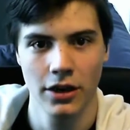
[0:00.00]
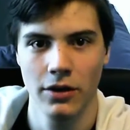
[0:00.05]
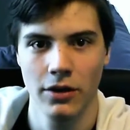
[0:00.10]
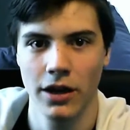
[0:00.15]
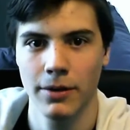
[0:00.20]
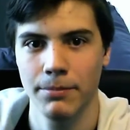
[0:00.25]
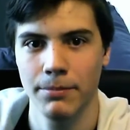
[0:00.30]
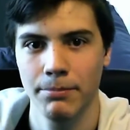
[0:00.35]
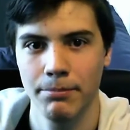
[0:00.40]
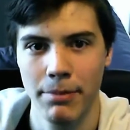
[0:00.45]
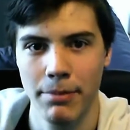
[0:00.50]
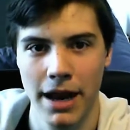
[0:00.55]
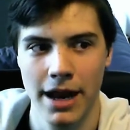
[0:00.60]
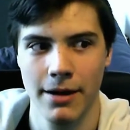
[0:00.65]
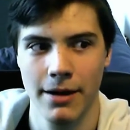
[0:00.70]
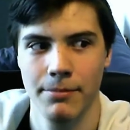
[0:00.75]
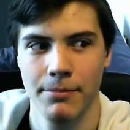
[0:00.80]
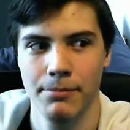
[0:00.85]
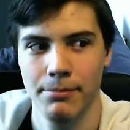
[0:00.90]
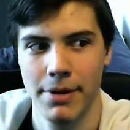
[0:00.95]
I can go like
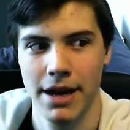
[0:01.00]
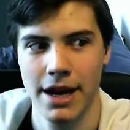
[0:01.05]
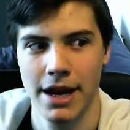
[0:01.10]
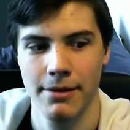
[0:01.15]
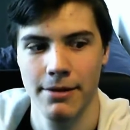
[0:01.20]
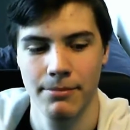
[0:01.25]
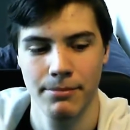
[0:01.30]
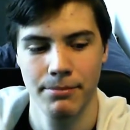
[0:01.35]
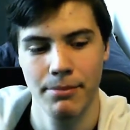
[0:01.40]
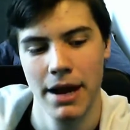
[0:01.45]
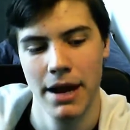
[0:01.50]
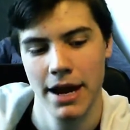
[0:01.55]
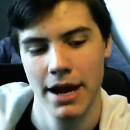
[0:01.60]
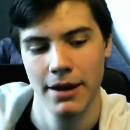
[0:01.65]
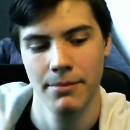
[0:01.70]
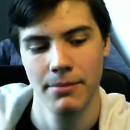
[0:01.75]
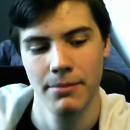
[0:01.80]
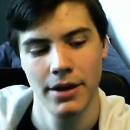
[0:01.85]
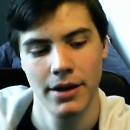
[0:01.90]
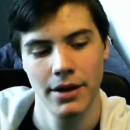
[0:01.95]
bam, bam,
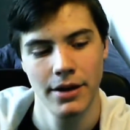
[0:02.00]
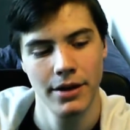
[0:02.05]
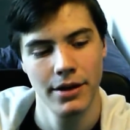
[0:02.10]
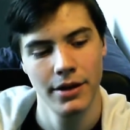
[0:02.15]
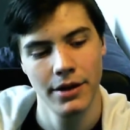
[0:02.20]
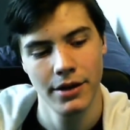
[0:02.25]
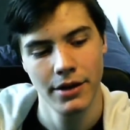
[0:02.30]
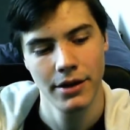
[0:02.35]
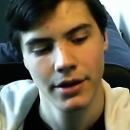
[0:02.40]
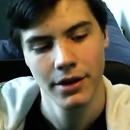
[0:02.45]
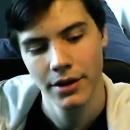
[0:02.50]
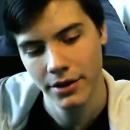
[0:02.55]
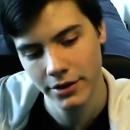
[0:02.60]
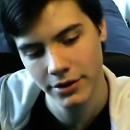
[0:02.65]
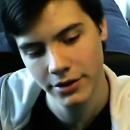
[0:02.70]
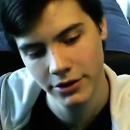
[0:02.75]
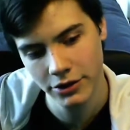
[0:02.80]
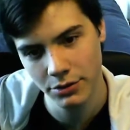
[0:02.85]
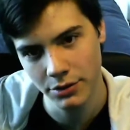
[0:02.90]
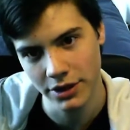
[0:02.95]
bam,
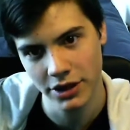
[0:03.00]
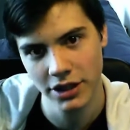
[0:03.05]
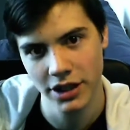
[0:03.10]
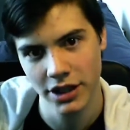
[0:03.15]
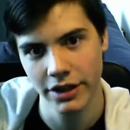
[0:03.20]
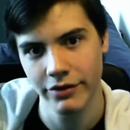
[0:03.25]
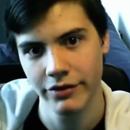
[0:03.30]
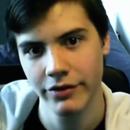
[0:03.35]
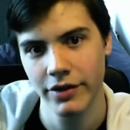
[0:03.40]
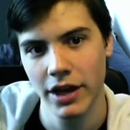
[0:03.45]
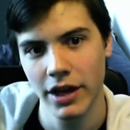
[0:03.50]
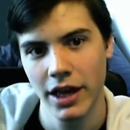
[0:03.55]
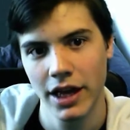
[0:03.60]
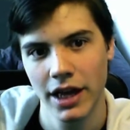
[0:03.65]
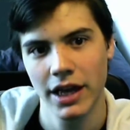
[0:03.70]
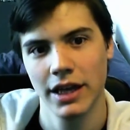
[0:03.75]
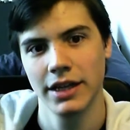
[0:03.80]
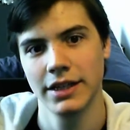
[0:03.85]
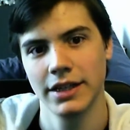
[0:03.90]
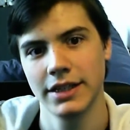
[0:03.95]
switch stuff.